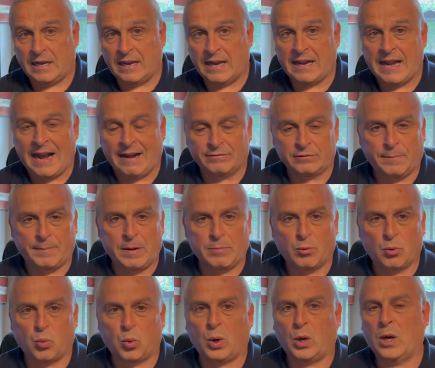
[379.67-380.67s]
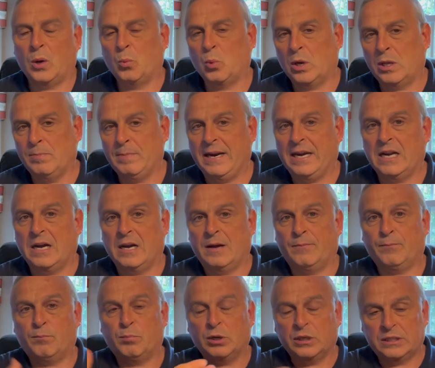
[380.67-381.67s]
have some people working with me to
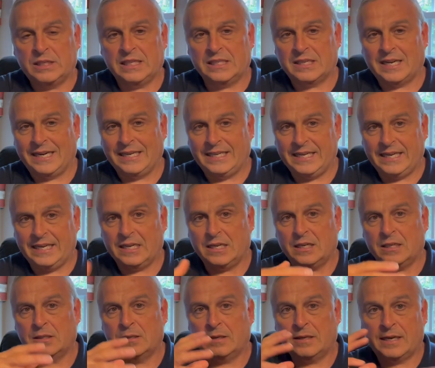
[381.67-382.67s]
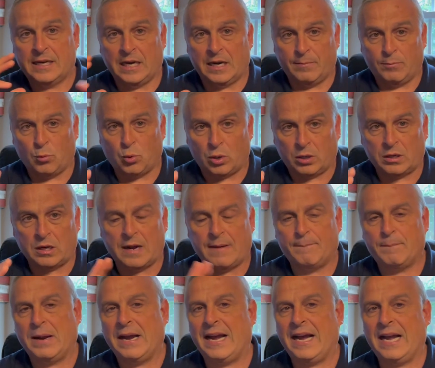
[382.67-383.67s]
push these ideas, get them more
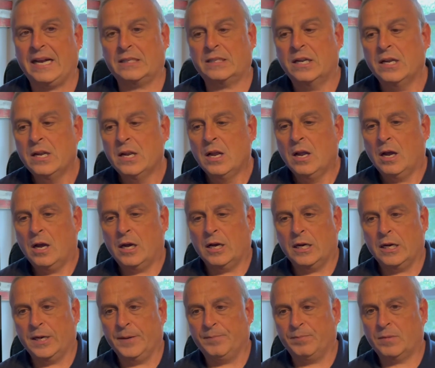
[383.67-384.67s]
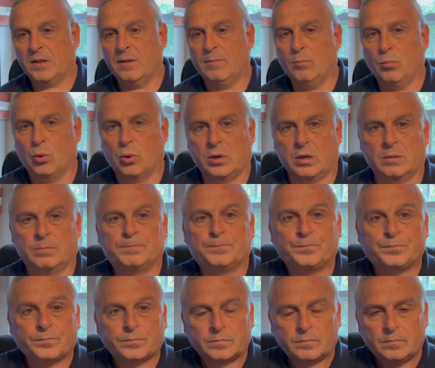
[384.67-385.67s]
compact, more
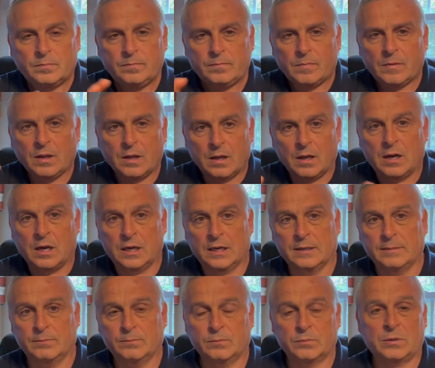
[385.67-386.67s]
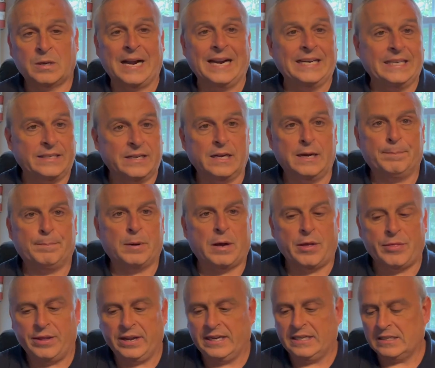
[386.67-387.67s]
tightened up
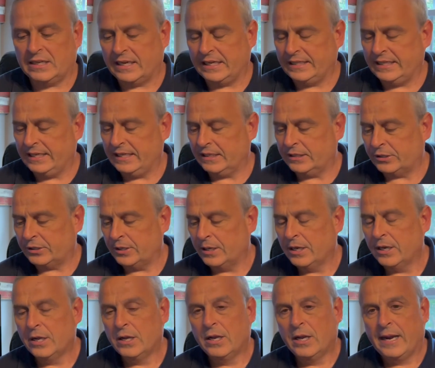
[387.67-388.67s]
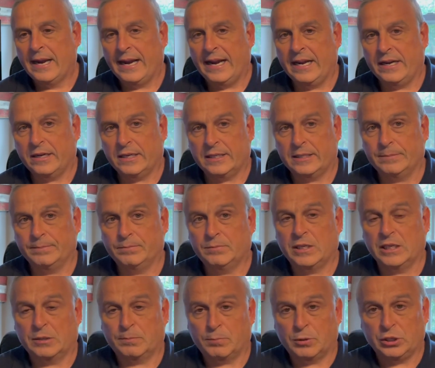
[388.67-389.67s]
on these ideas, and
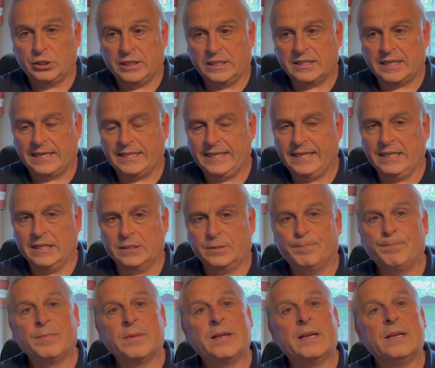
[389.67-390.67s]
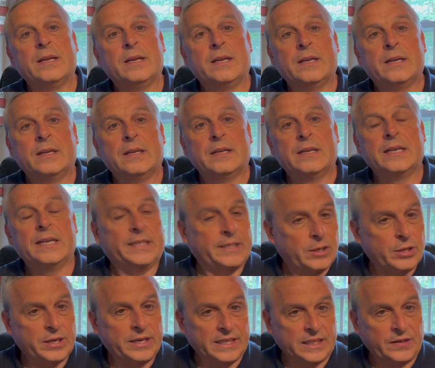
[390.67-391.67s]
just push these ideas. Until
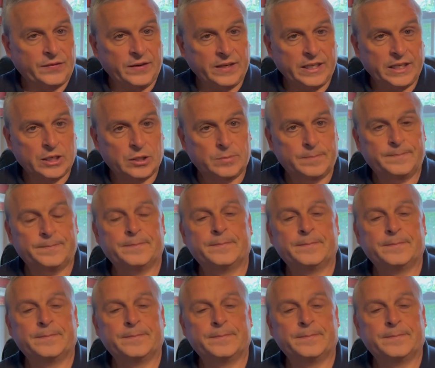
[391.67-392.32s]
the next video.